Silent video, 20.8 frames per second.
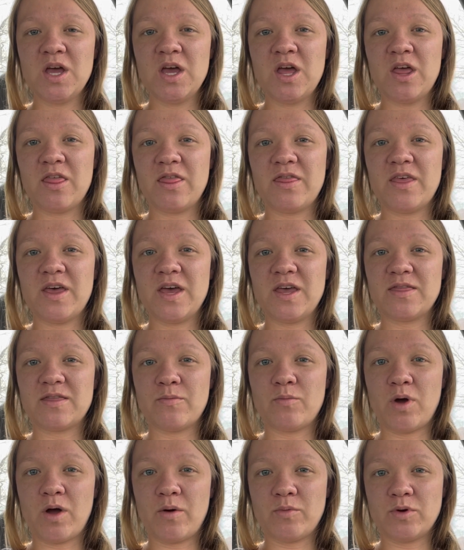that the
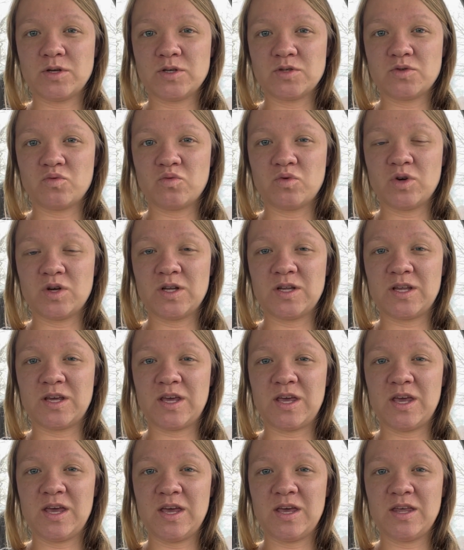mamas would
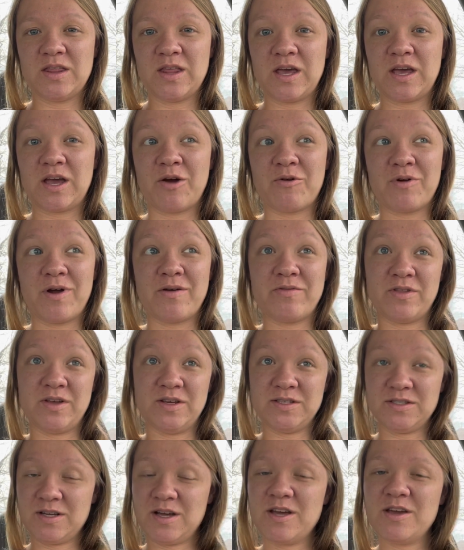kid like around
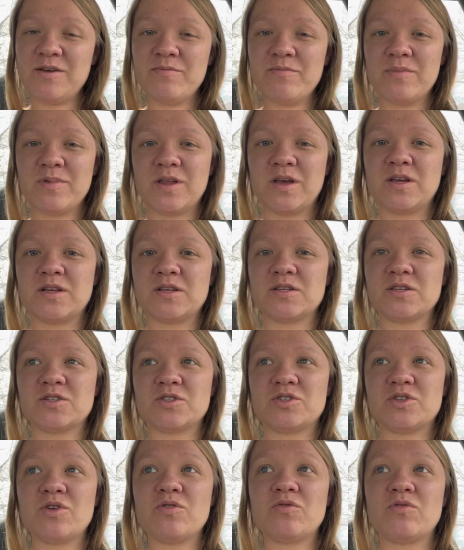this time, like
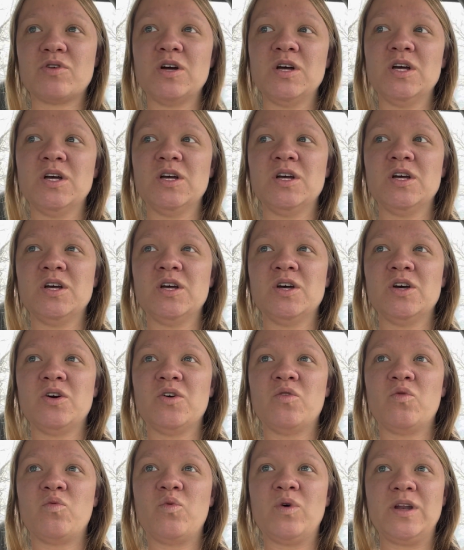so
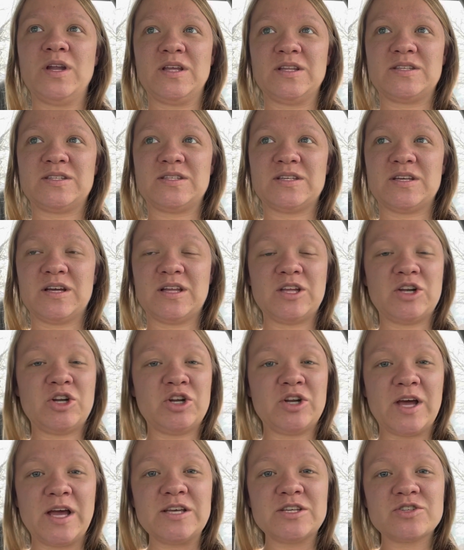when it's a little
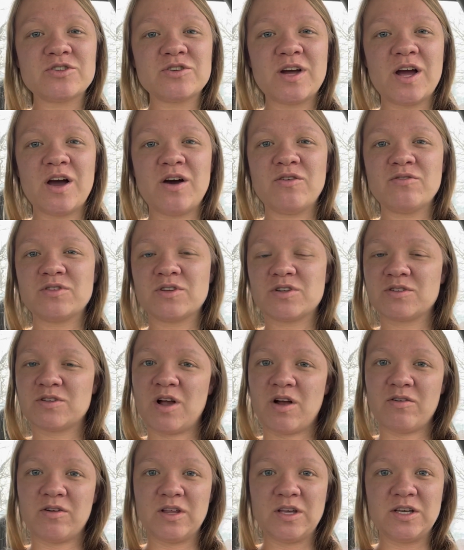nicer out, there's
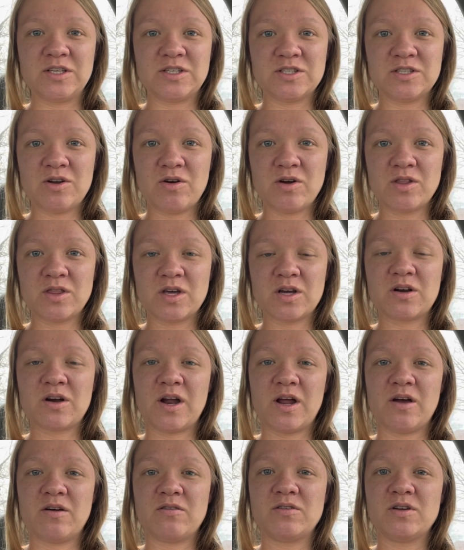not really snow on the
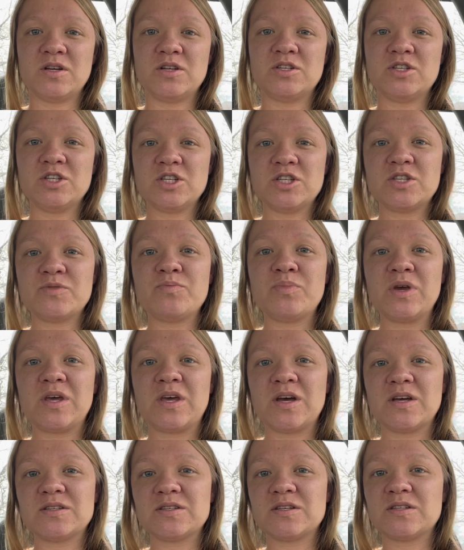ground, just
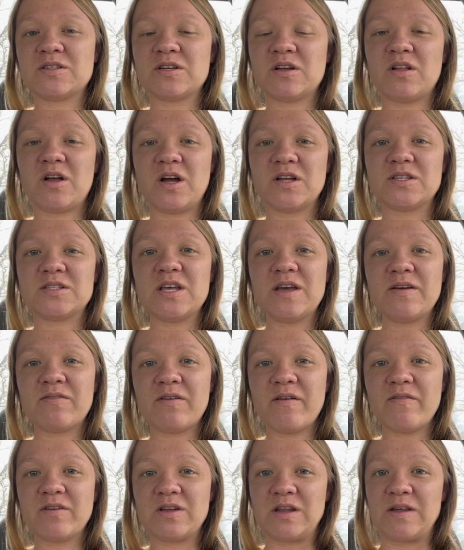because it's a lot safer
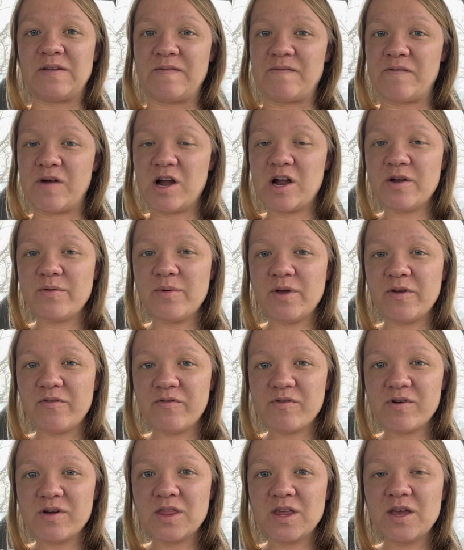of an environment
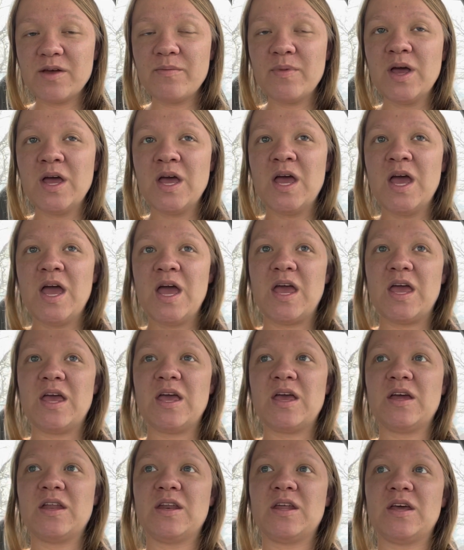for them,
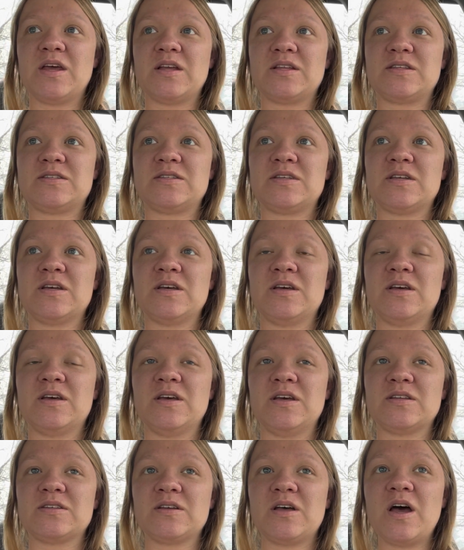and it's
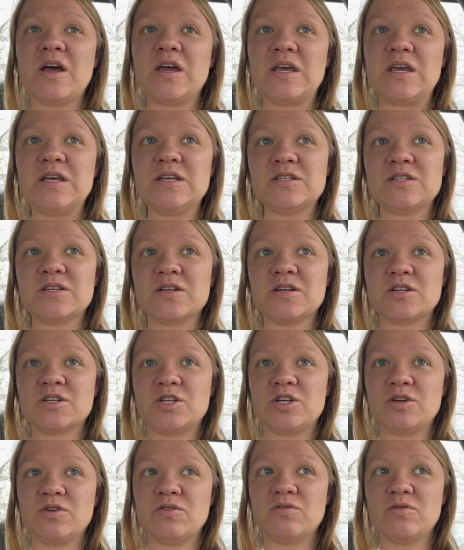a lot easier
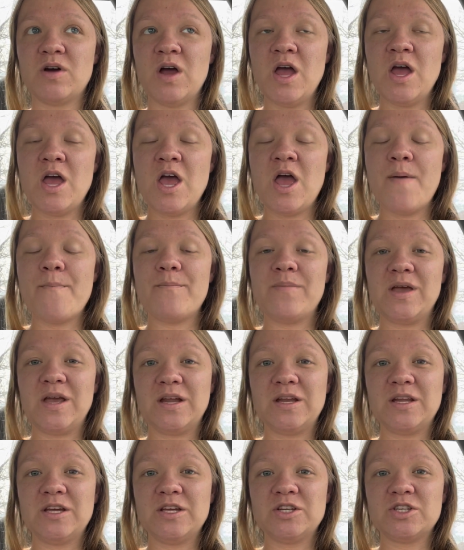to
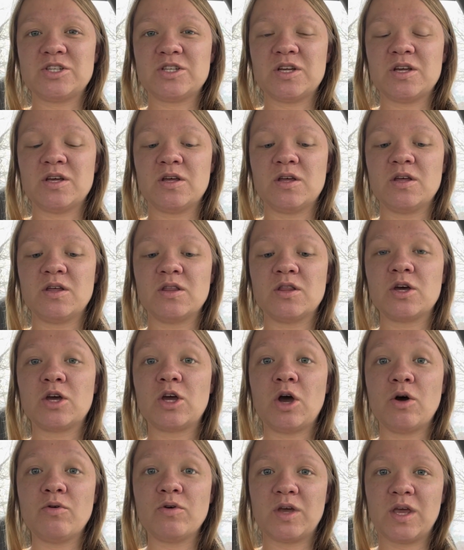manage the
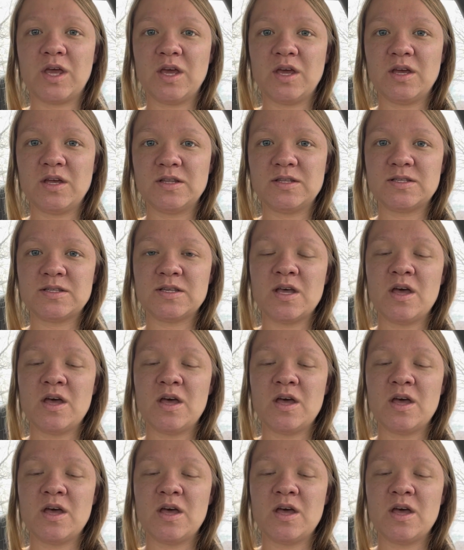goat kids